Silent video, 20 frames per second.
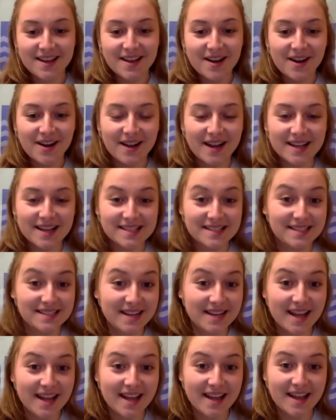Our guest
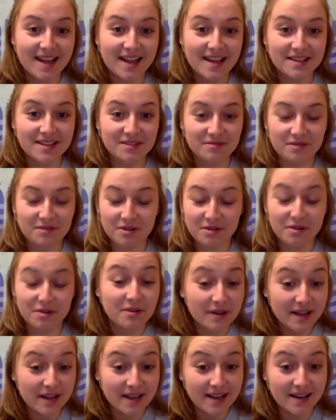today is
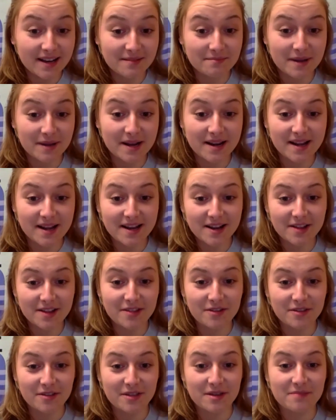recruited by none
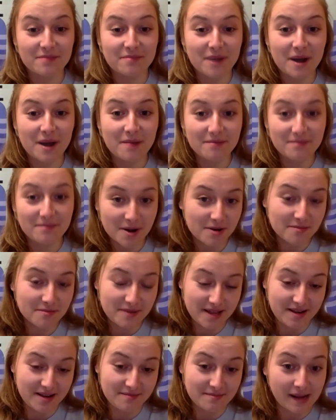other than Bob
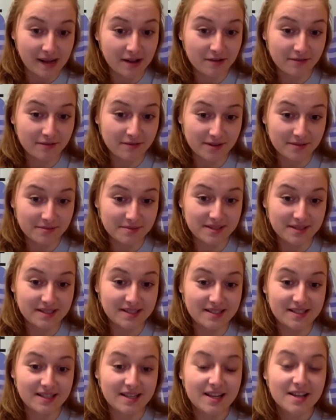Bowman, Michael
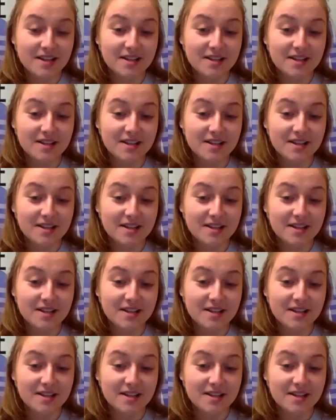Phelps's